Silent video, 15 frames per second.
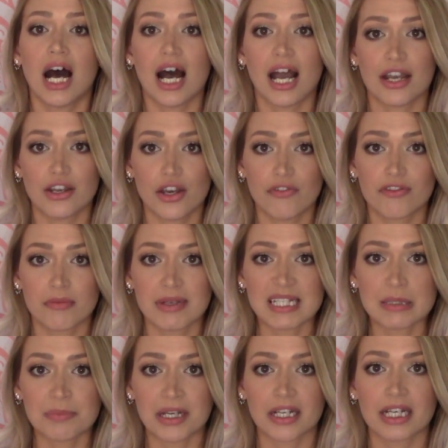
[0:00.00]
I know from
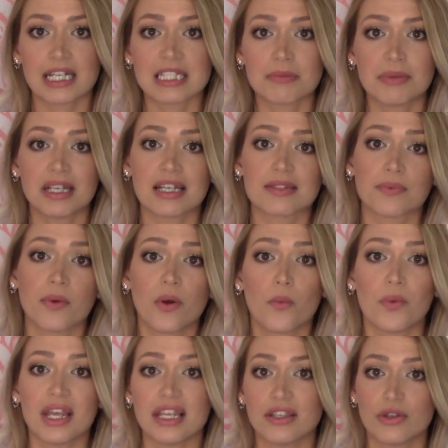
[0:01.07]
experience because
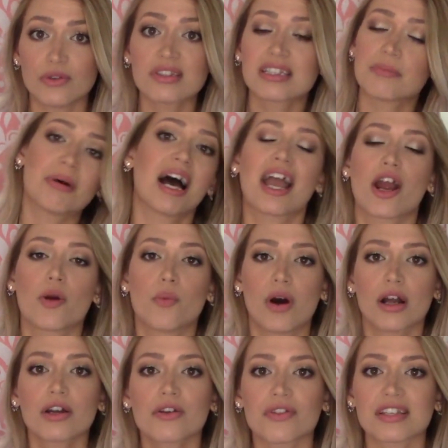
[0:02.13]
we used to buy our
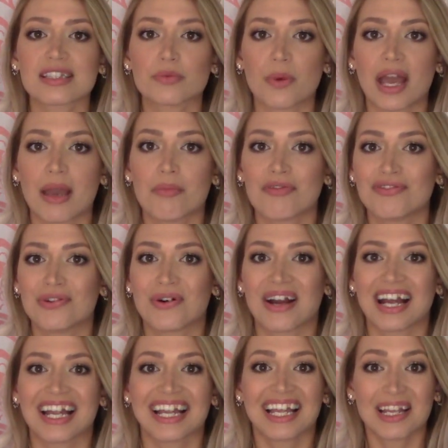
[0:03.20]
water this way before
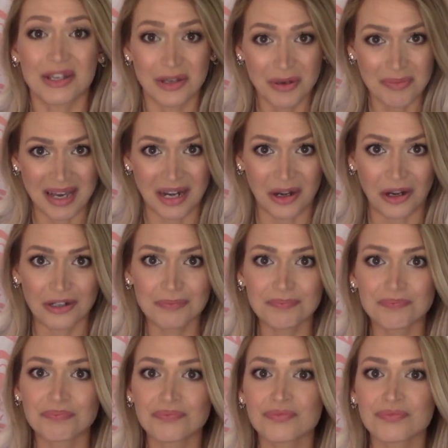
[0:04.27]
I knew better.